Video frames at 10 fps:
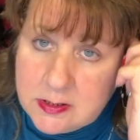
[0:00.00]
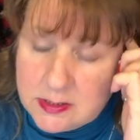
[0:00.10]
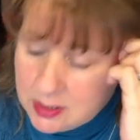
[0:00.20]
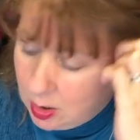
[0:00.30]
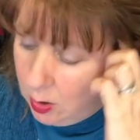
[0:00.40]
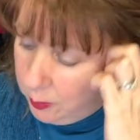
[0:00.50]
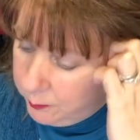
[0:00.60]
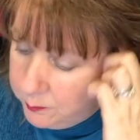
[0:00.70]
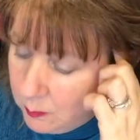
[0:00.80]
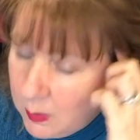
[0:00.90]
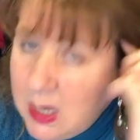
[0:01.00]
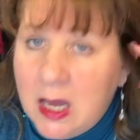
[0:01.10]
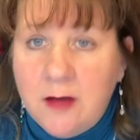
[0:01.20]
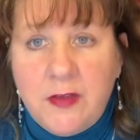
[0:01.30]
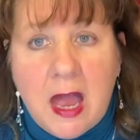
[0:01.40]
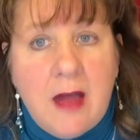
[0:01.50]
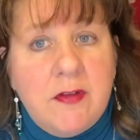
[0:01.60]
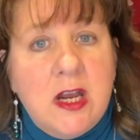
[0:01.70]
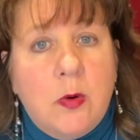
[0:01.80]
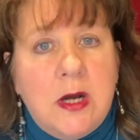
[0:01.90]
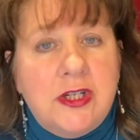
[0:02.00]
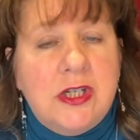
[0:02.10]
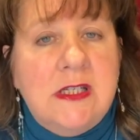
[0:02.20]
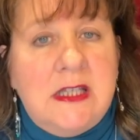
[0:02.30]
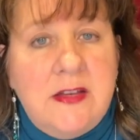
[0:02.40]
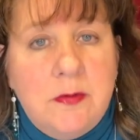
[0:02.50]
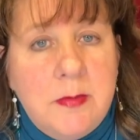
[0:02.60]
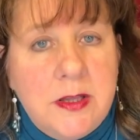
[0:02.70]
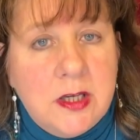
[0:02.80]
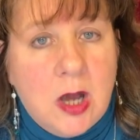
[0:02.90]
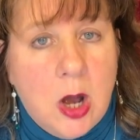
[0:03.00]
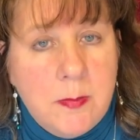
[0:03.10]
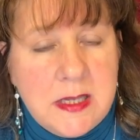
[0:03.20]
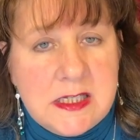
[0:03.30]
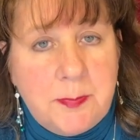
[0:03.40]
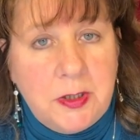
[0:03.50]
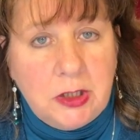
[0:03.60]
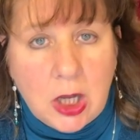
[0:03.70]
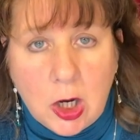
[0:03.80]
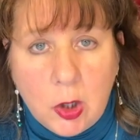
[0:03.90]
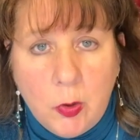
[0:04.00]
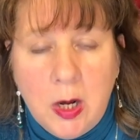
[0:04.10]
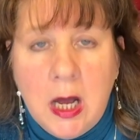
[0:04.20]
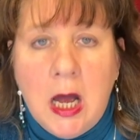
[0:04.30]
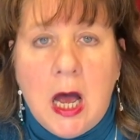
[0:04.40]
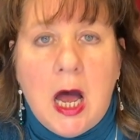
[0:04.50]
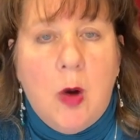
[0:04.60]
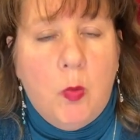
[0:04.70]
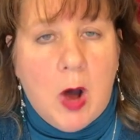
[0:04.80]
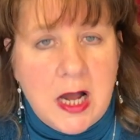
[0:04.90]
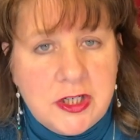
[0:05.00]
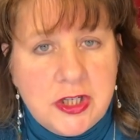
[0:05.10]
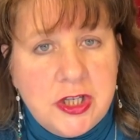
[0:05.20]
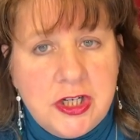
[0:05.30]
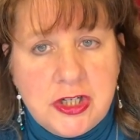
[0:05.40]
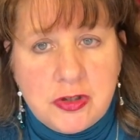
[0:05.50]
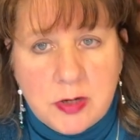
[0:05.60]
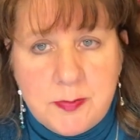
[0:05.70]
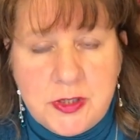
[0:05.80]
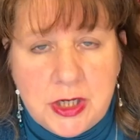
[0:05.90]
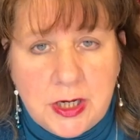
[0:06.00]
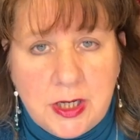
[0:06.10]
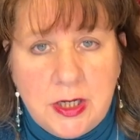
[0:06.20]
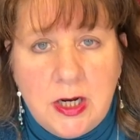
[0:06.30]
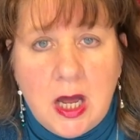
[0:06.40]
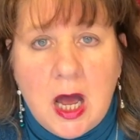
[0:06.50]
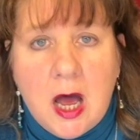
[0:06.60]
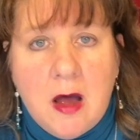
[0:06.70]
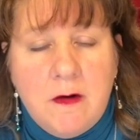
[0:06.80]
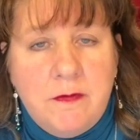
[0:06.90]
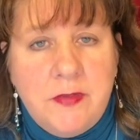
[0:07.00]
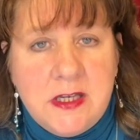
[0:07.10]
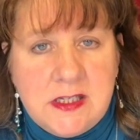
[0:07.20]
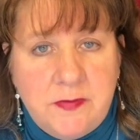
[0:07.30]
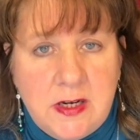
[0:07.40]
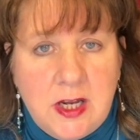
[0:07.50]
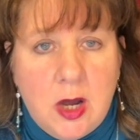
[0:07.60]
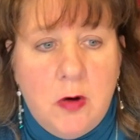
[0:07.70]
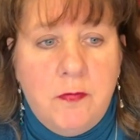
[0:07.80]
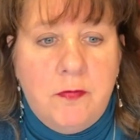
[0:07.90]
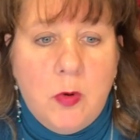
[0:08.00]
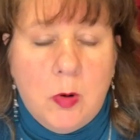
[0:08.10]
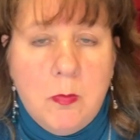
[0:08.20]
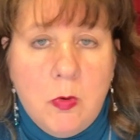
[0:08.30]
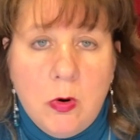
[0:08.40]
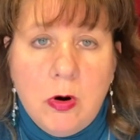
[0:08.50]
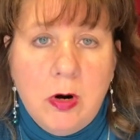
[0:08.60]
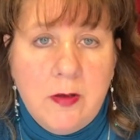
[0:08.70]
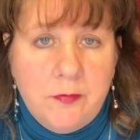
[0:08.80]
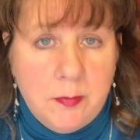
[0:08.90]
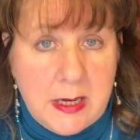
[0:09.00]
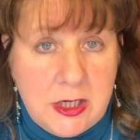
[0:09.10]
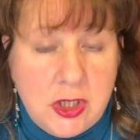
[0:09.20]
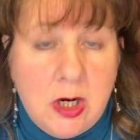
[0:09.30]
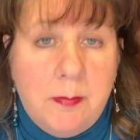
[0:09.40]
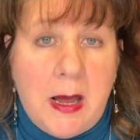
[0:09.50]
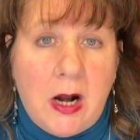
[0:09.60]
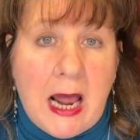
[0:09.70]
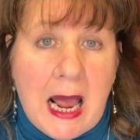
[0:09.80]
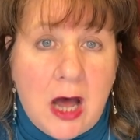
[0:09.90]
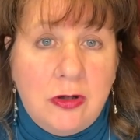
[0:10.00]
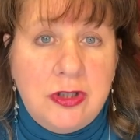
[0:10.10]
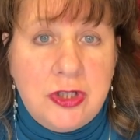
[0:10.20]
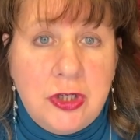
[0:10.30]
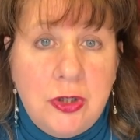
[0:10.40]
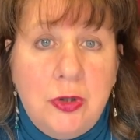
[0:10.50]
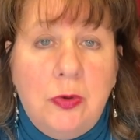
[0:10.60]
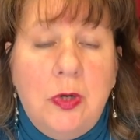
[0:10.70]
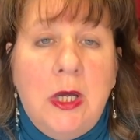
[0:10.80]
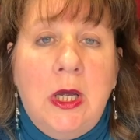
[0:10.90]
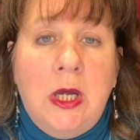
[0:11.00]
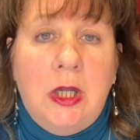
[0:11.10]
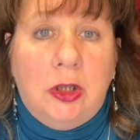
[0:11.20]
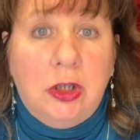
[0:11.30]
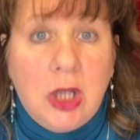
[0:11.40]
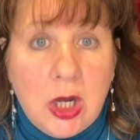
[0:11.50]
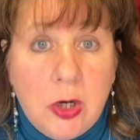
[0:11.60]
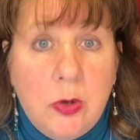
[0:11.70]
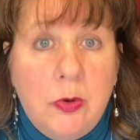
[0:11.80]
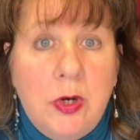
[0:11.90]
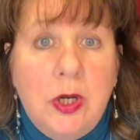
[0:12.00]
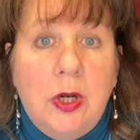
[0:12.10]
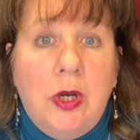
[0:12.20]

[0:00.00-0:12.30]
So if you have any questions, leave them in the comments below. Uh, watch the description of this video for more information about how to load